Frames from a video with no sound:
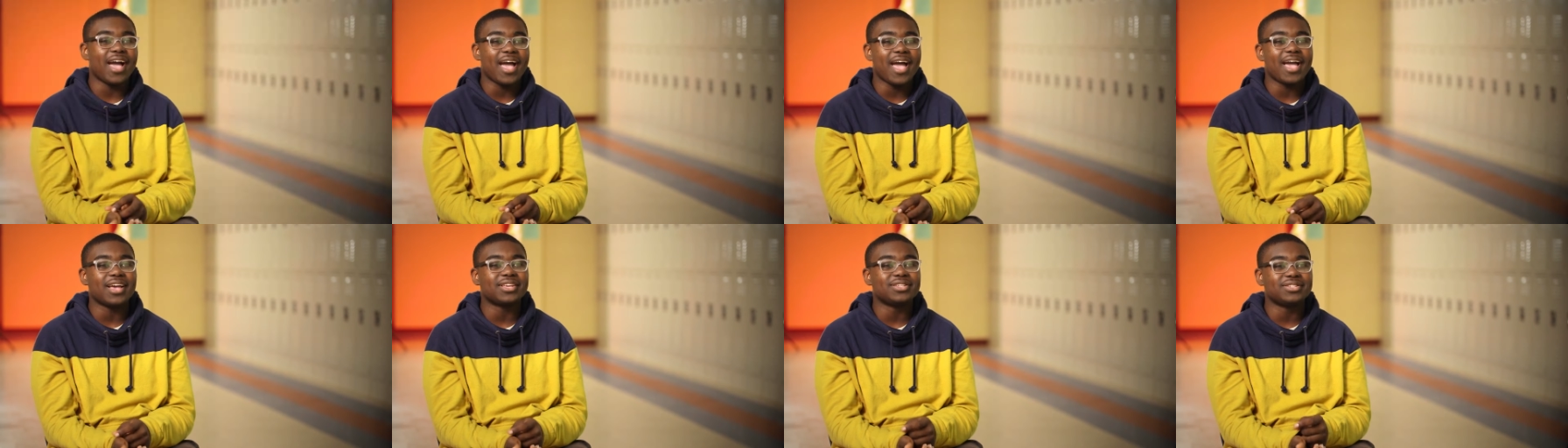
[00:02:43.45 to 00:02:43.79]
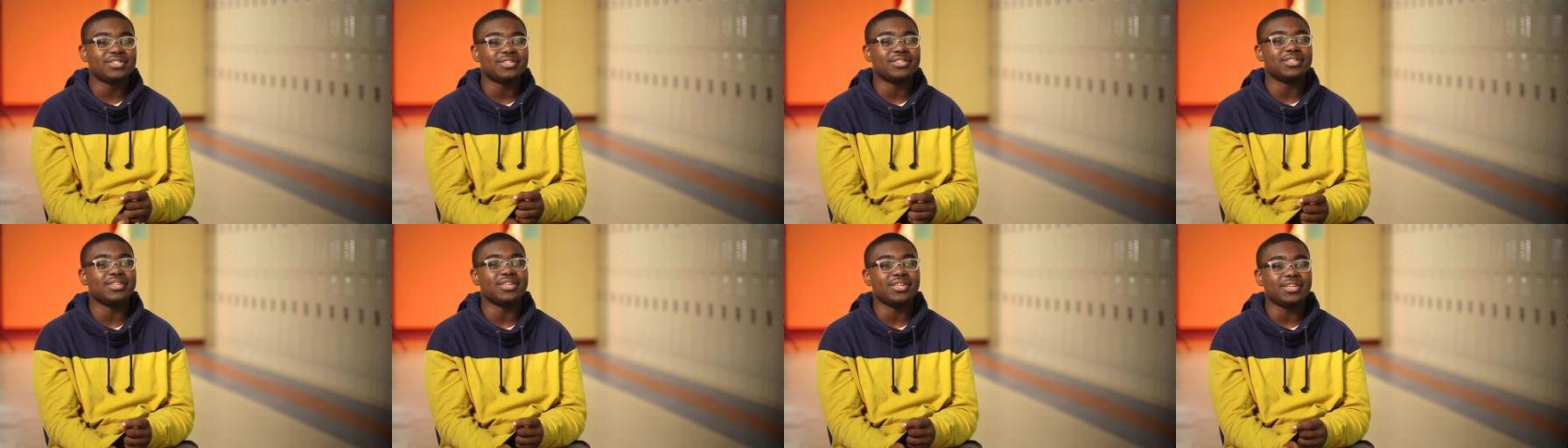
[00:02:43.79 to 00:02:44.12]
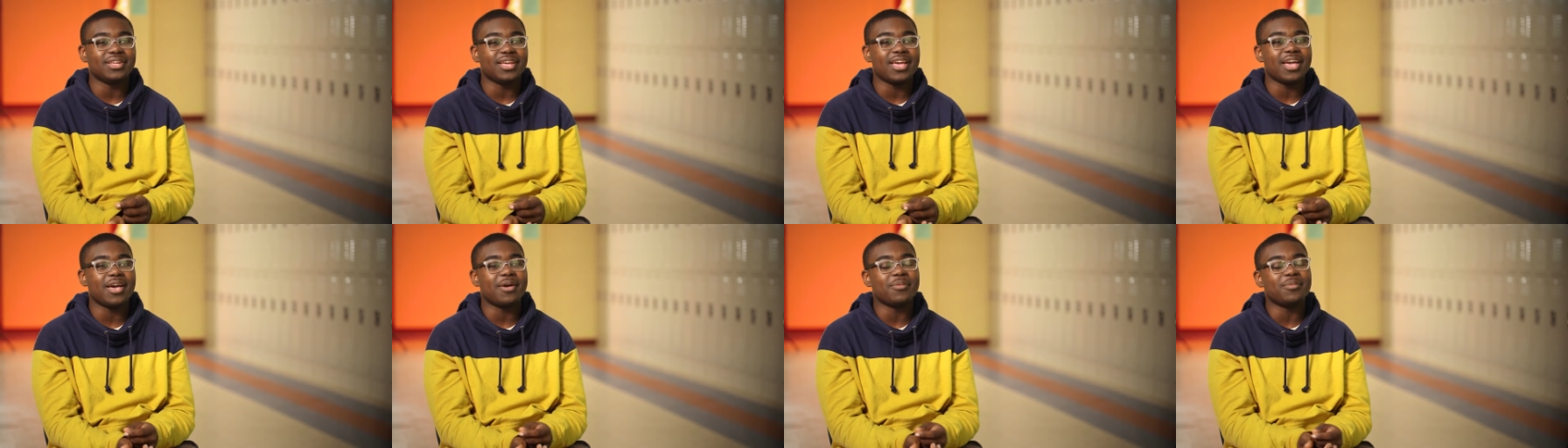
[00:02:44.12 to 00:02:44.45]

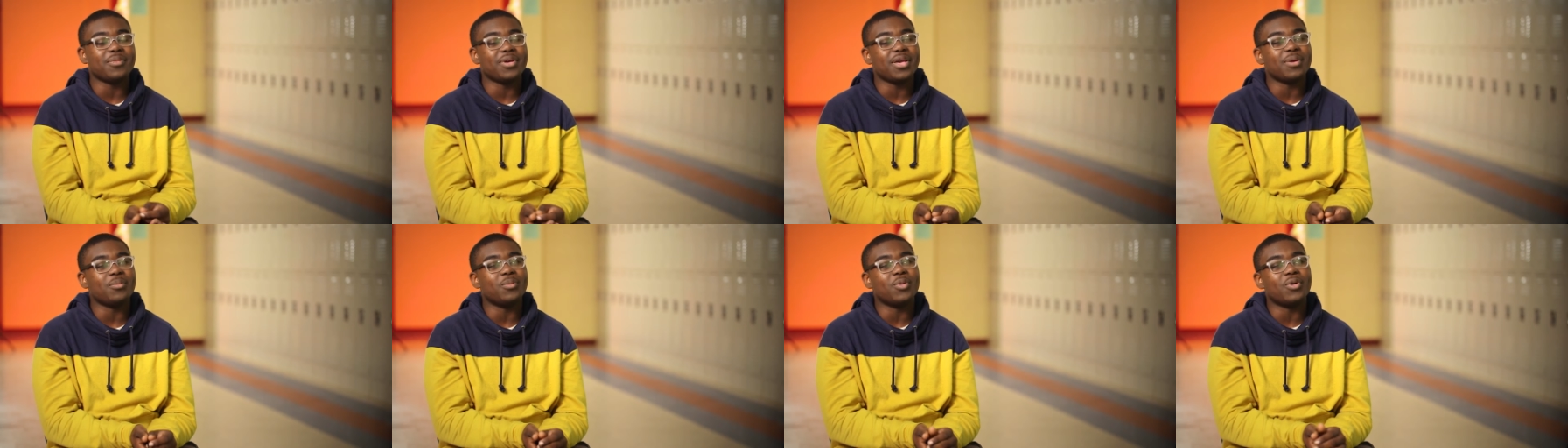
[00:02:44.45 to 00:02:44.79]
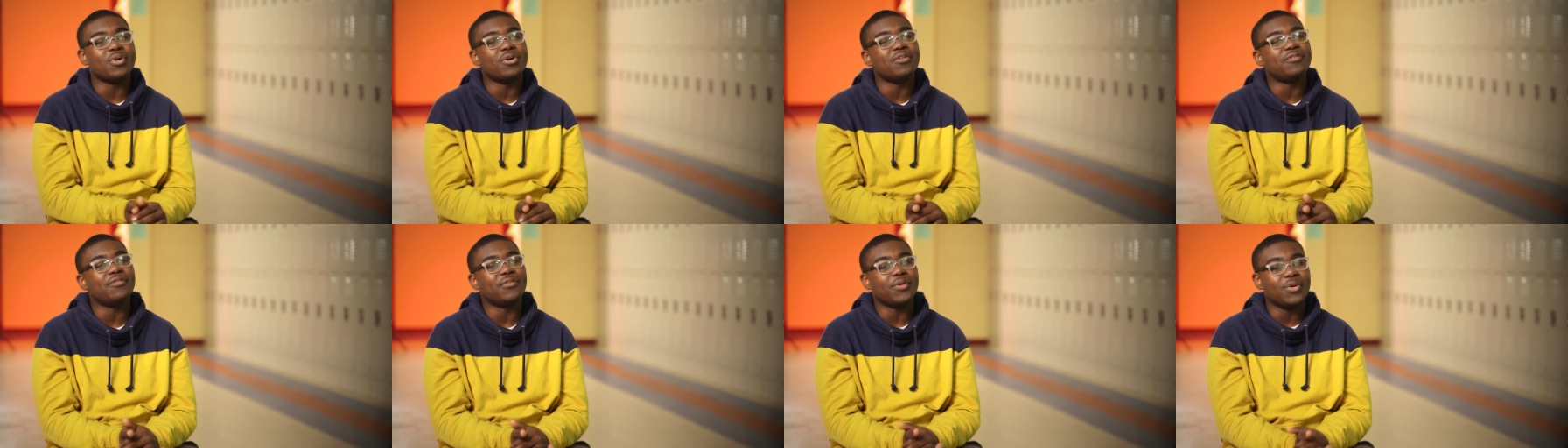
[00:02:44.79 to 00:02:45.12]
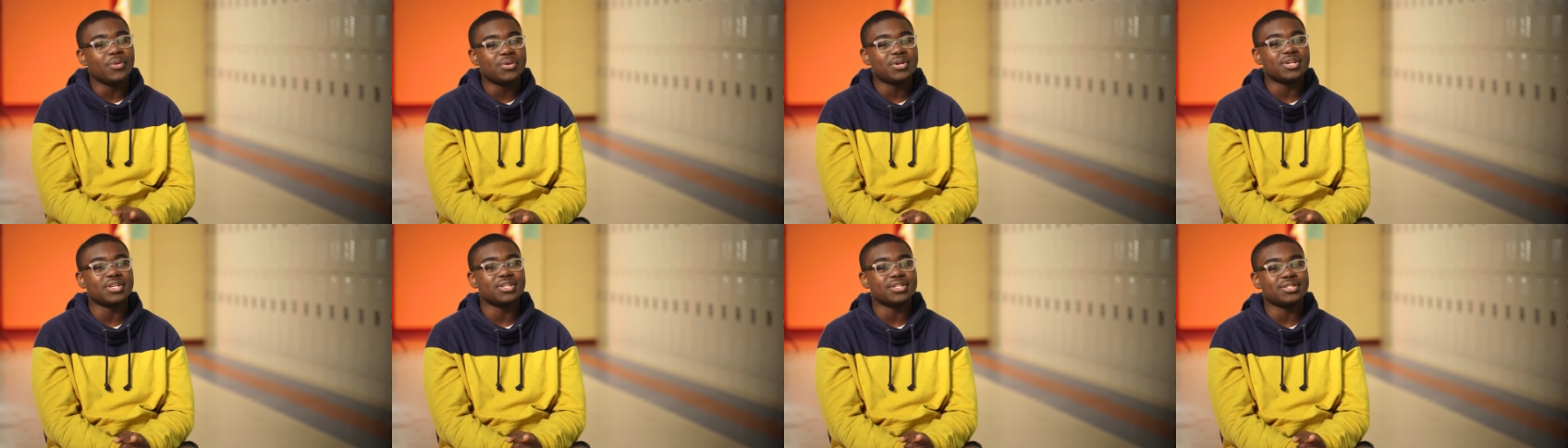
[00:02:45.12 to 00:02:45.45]
actually am more
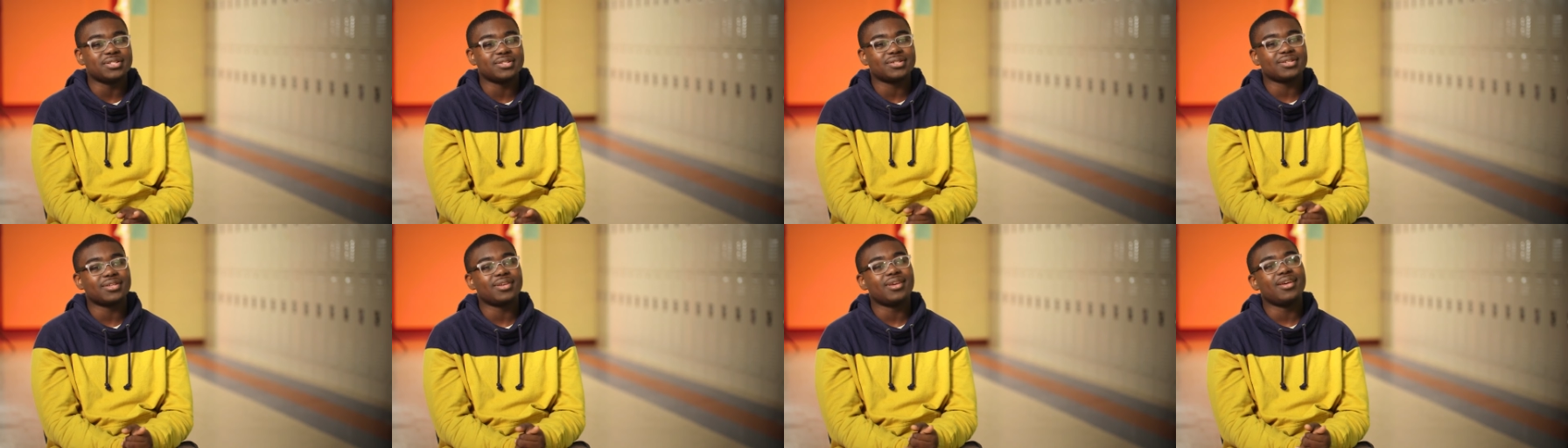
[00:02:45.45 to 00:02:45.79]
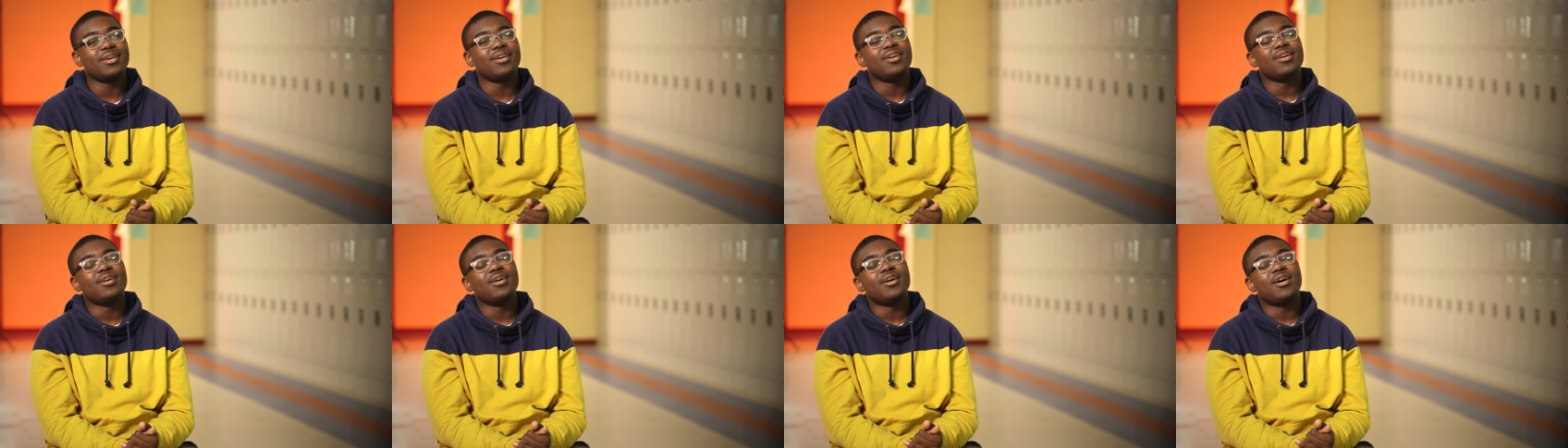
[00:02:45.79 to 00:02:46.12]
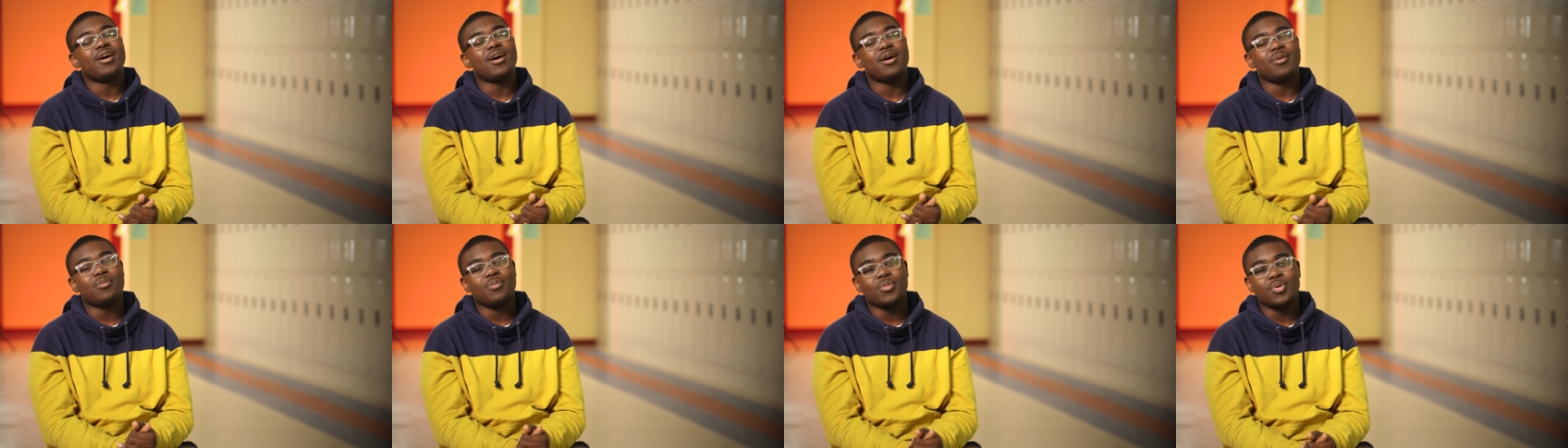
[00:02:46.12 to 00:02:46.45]
focused.
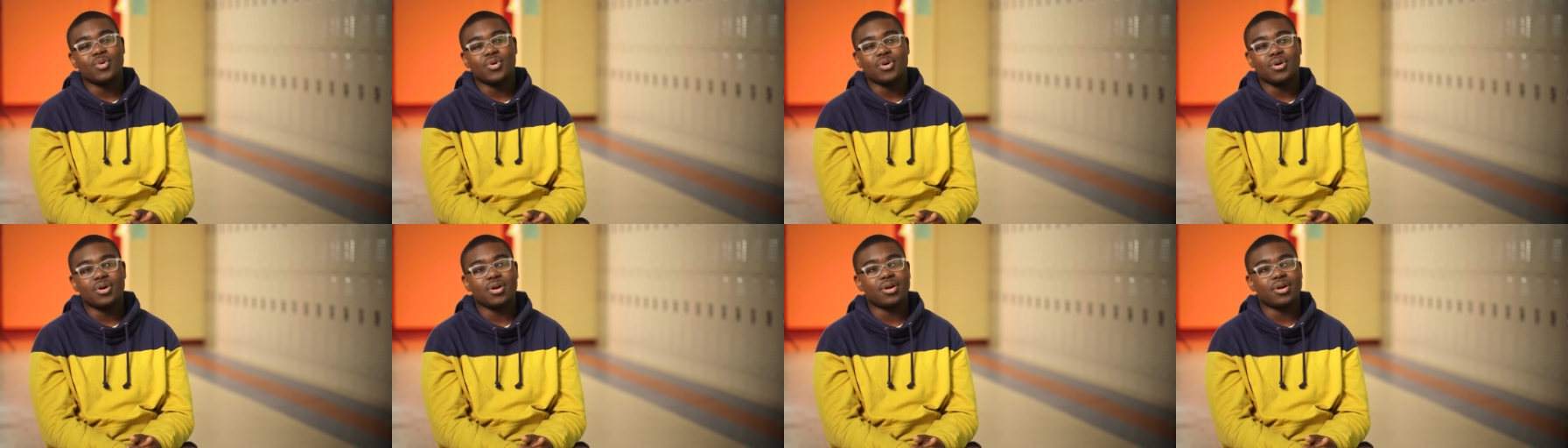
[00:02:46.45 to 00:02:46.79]
I'm more